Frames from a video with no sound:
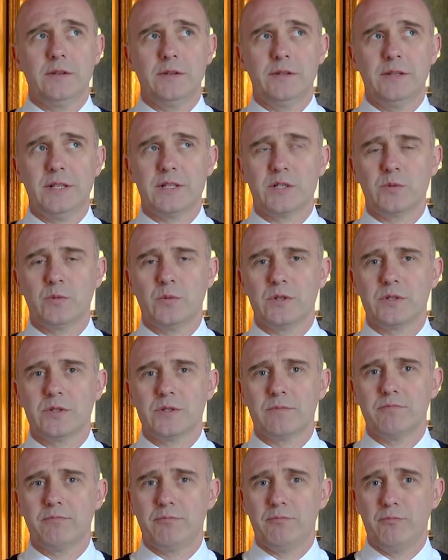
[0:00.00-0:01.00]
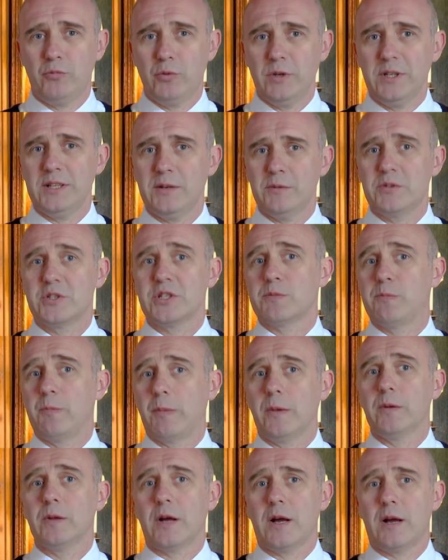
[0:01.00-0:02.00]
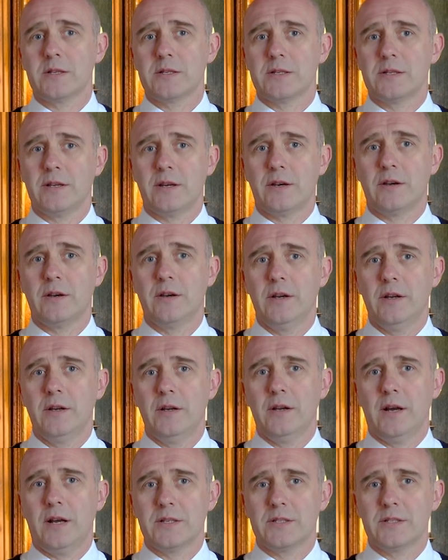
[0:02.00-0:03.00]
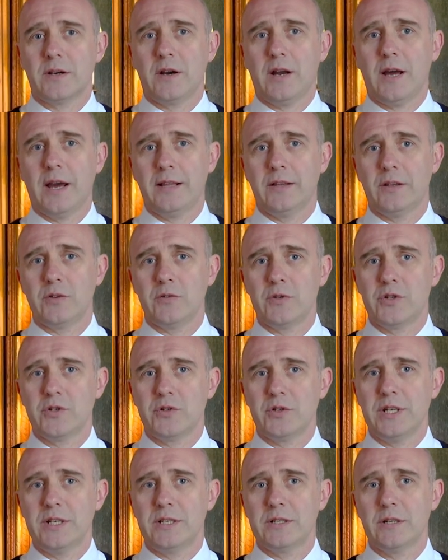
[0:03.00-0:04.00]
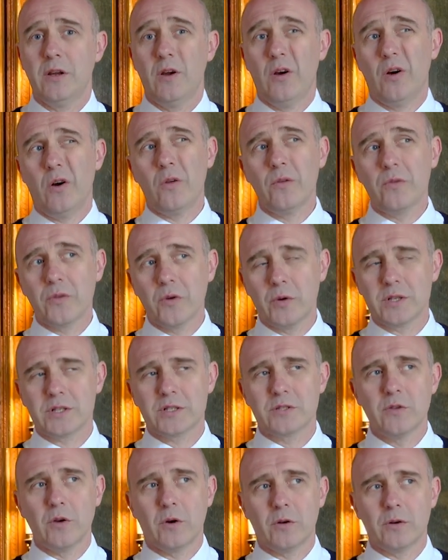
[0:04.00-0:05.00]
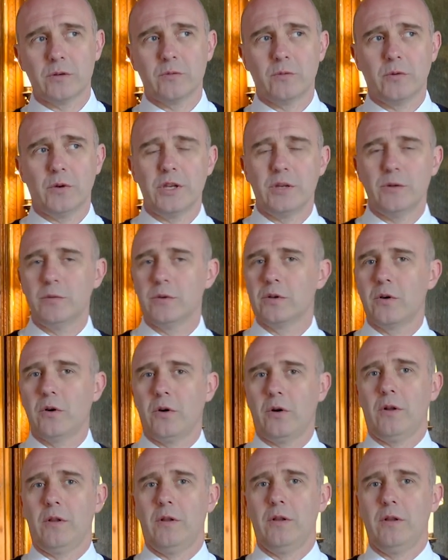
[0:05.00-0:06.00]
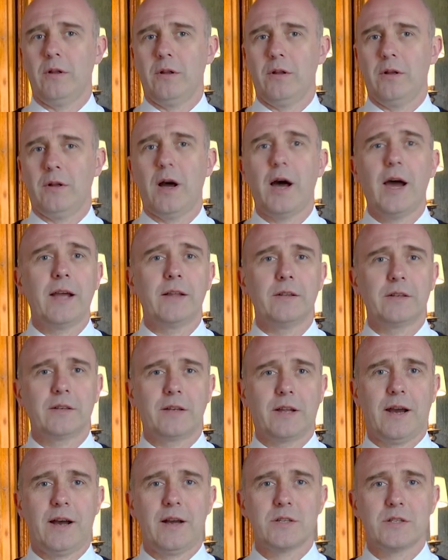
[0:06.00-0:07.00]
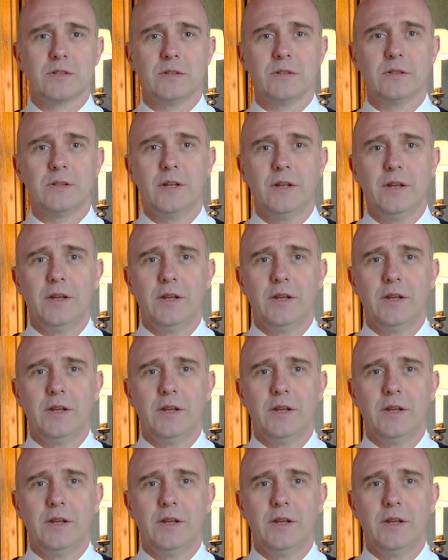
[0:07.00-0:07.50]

This was really just built as their Highland retreat, although it's not what you would call a Highland castle.